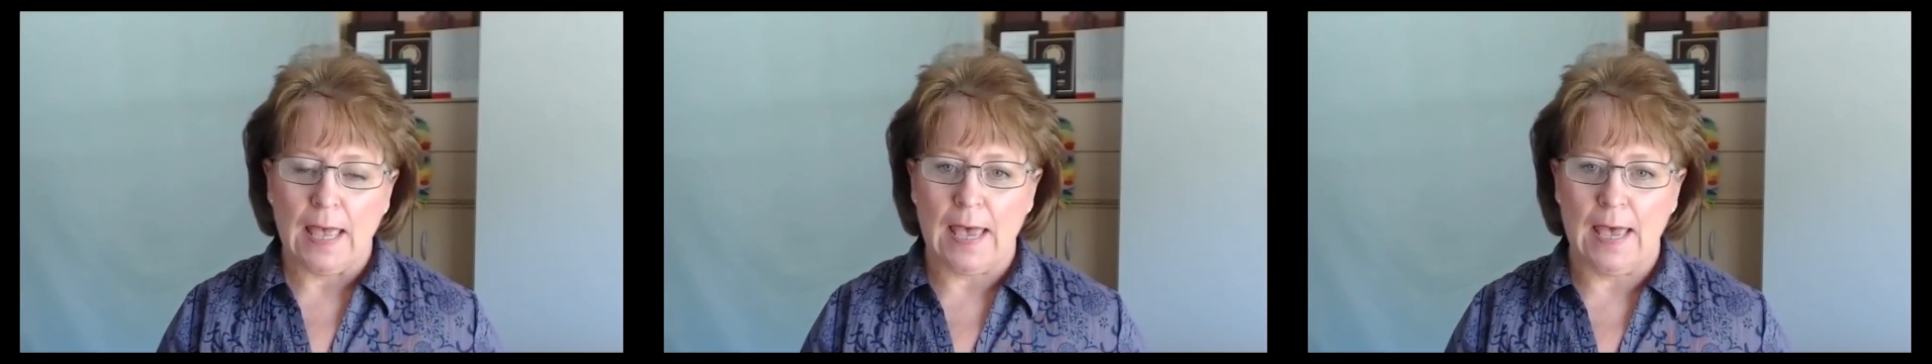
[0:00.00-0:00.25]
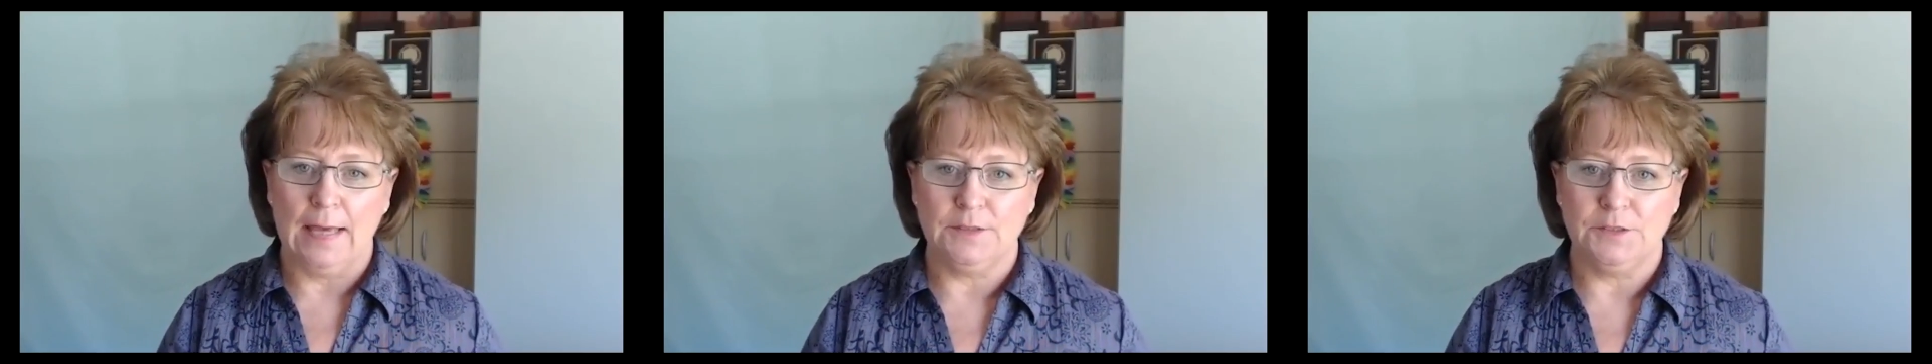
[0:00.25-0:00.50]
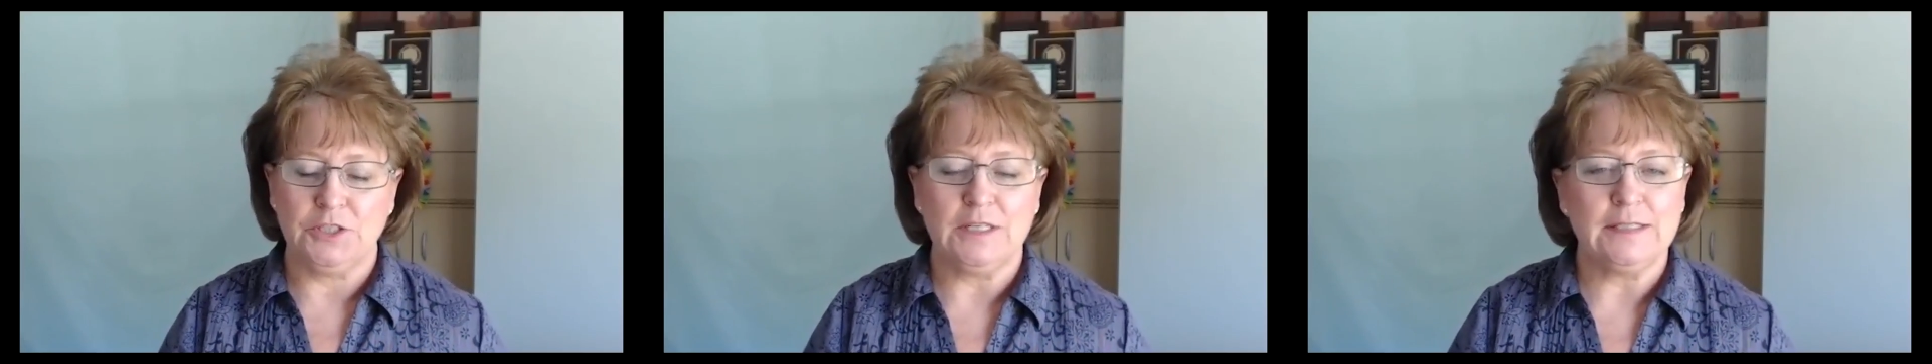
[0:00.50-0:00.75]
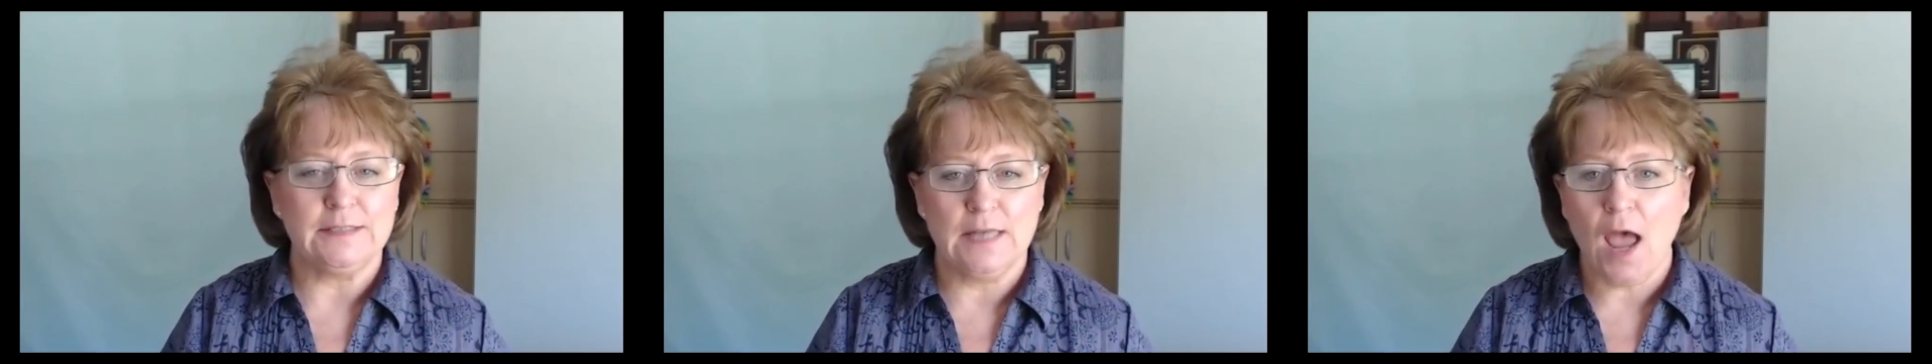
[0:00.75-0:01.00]
and
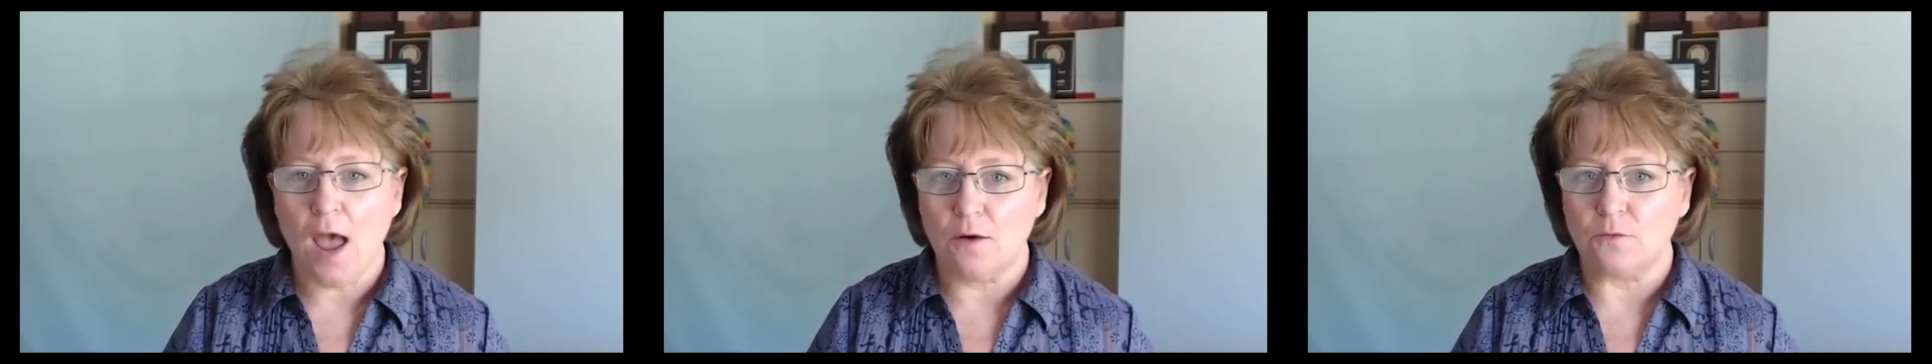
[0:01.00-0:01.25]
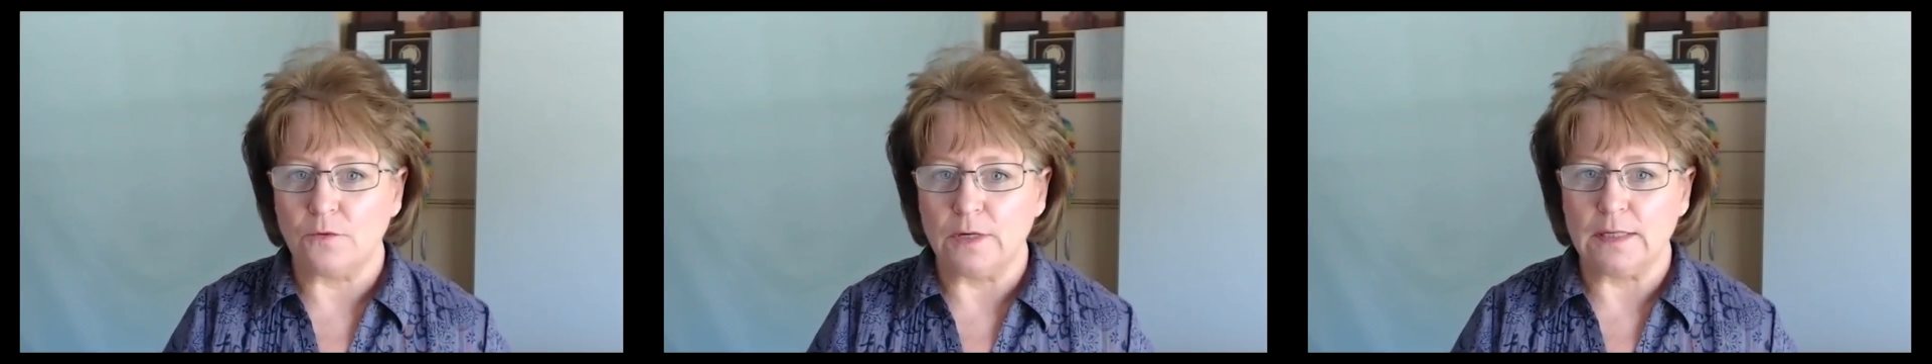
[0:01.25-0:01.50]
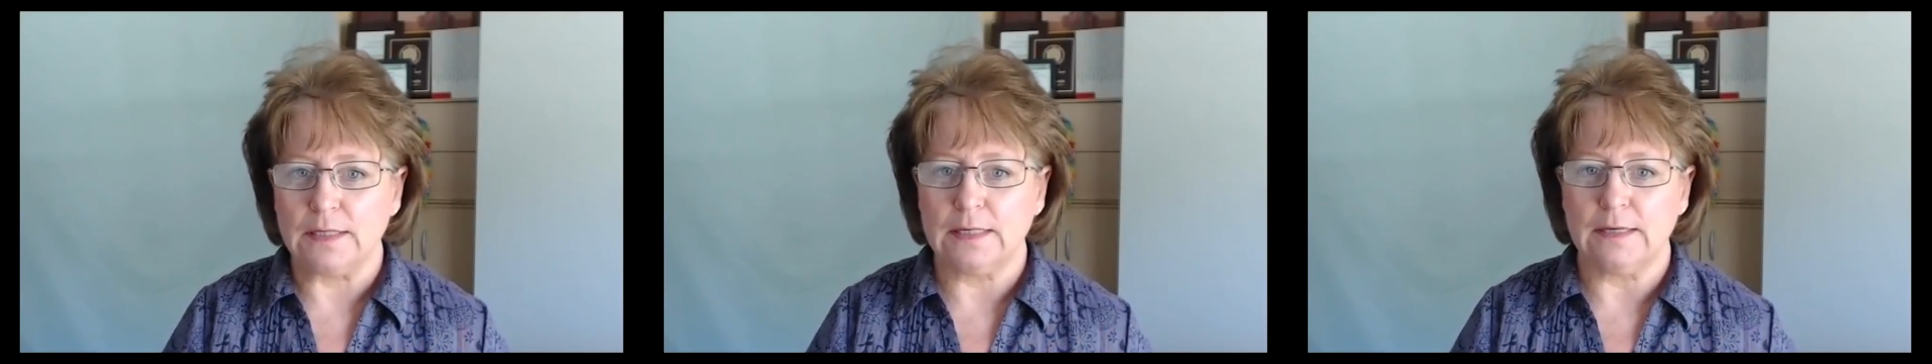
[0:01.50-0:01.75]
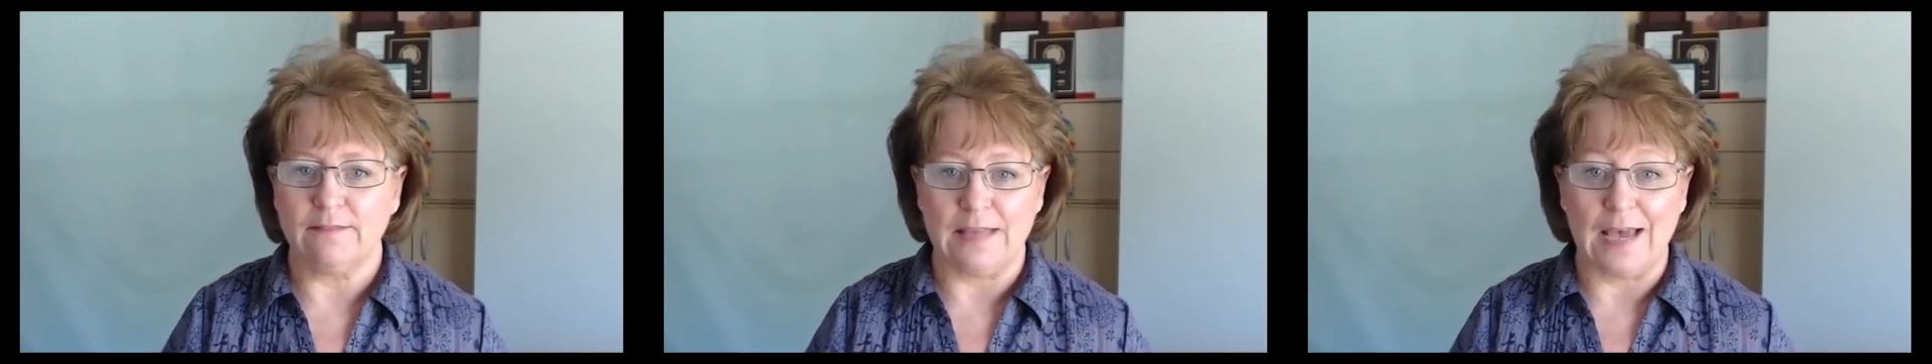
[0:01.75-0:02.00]
she's not
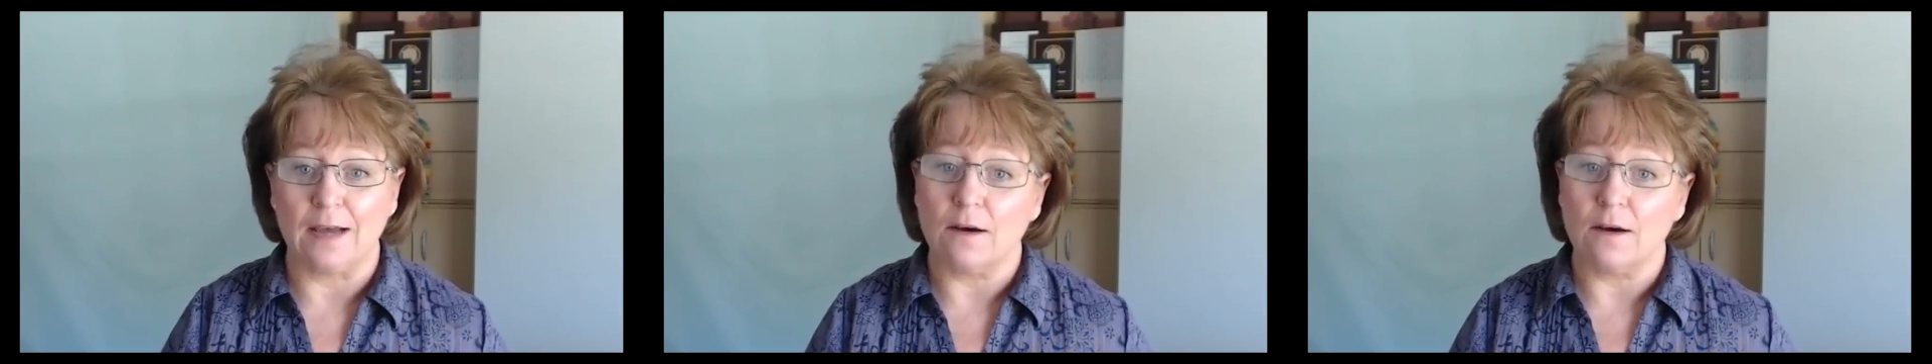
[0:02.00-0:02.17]
really that